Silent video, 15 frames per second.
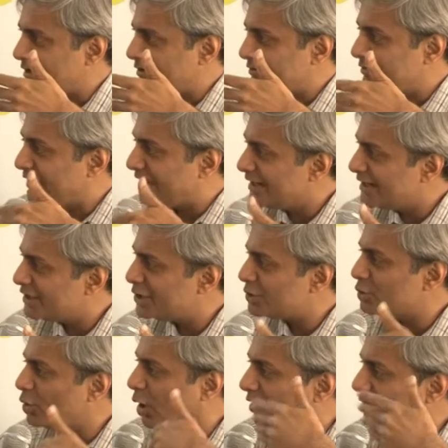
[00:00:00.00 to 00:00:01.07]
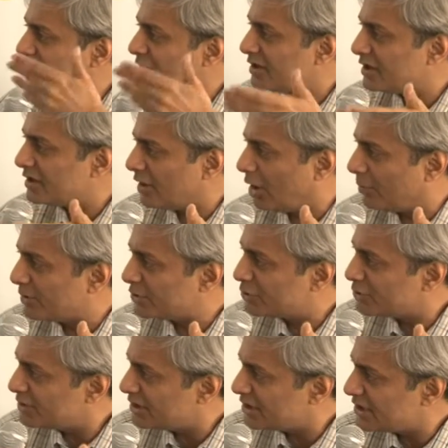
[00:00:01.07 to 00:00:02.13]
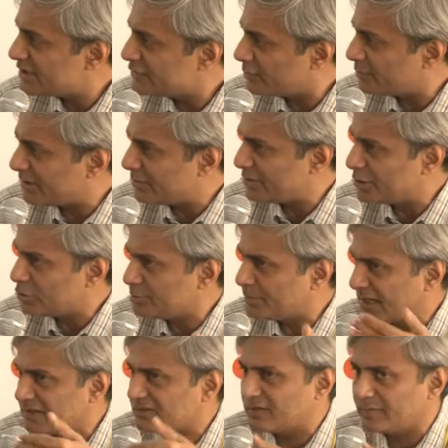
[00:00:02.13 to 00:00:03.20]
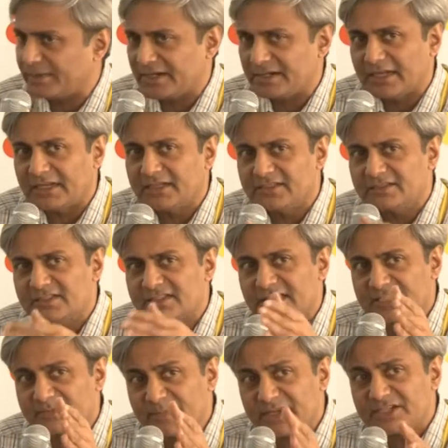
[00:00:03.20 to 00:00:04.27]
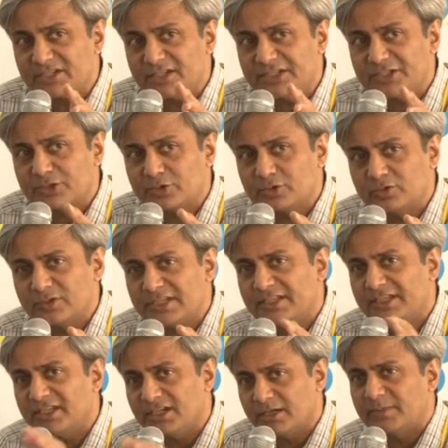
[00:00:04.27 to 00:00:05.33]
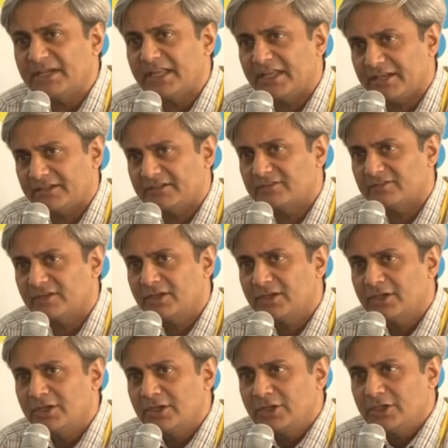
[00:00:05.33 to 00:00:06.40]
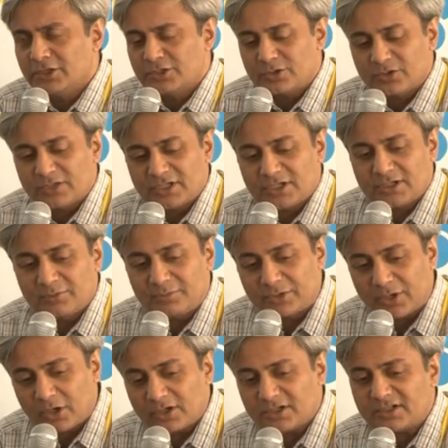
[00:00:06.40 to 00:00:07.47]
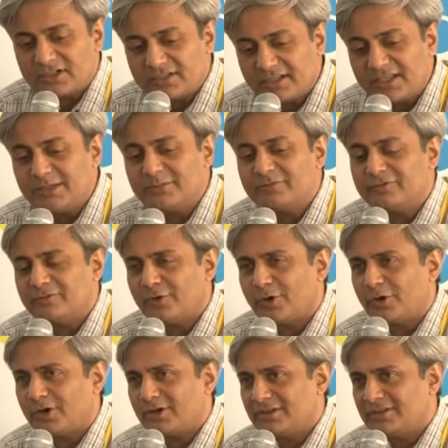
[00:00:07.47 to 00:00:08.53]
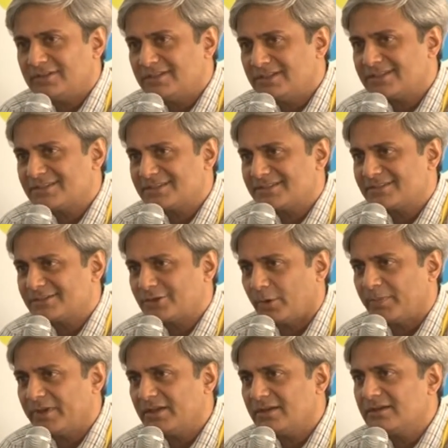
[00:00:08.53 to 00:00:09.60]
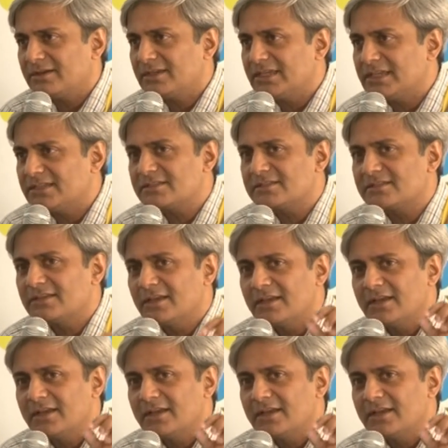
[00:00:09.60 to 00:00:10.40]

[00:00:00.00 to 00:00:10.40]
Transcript: failure to offer opportunities for people to participate? And this is especially true in the urban areas. So the broader theme for this topic is,